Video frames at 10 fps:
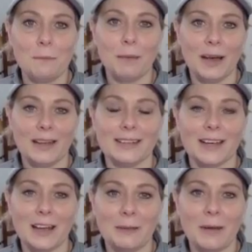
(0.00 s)
but
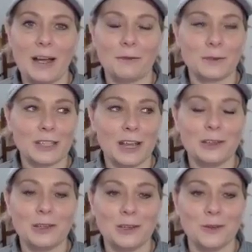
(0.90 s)
I will tell
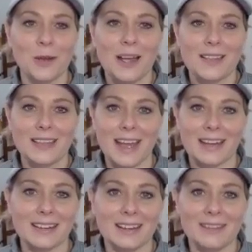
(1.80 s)
you
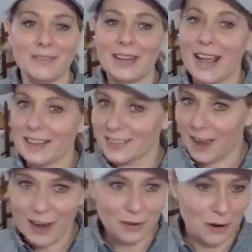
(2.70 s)
that if it has
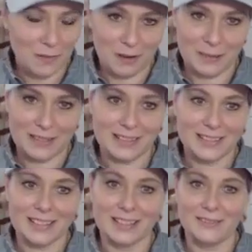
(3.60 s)
not grown my
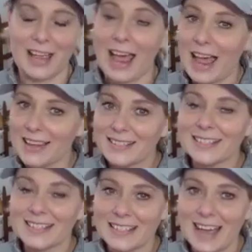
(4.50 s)
business and if it hasn't
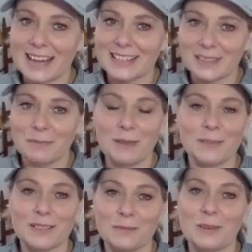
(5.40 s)
connected me
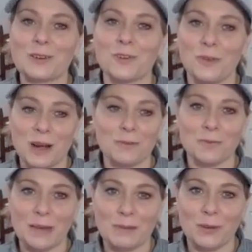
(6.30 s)
with some incredible
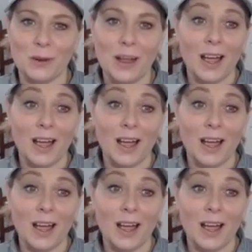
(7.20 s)
people,